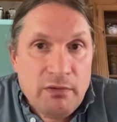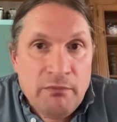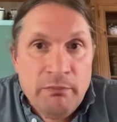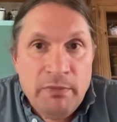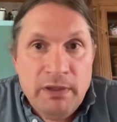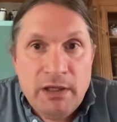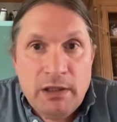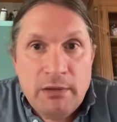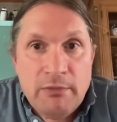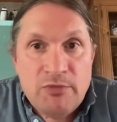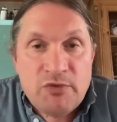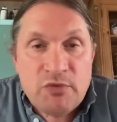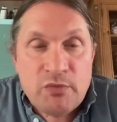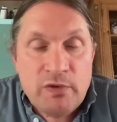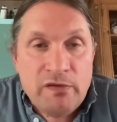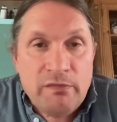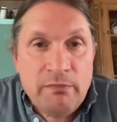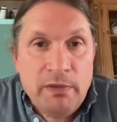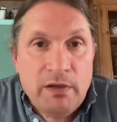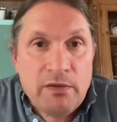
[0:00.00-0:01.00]
becomes
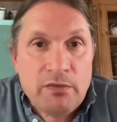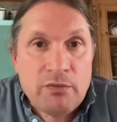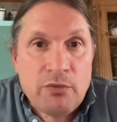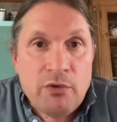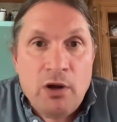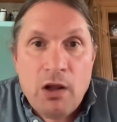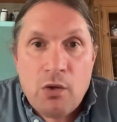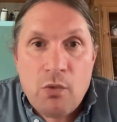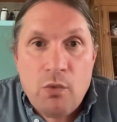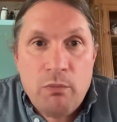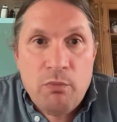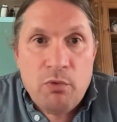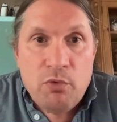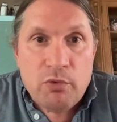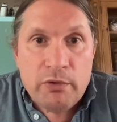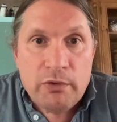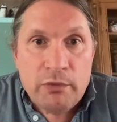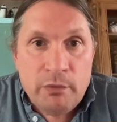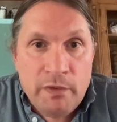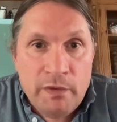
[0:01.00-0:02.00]
rhythmic through
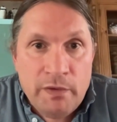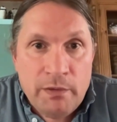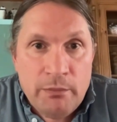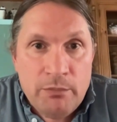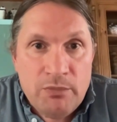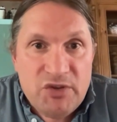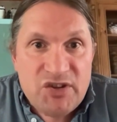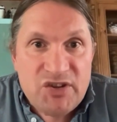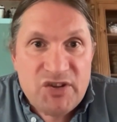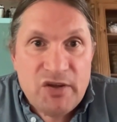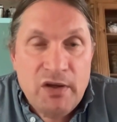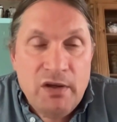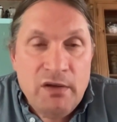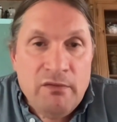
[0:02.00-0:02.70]
aquaporin rhythms.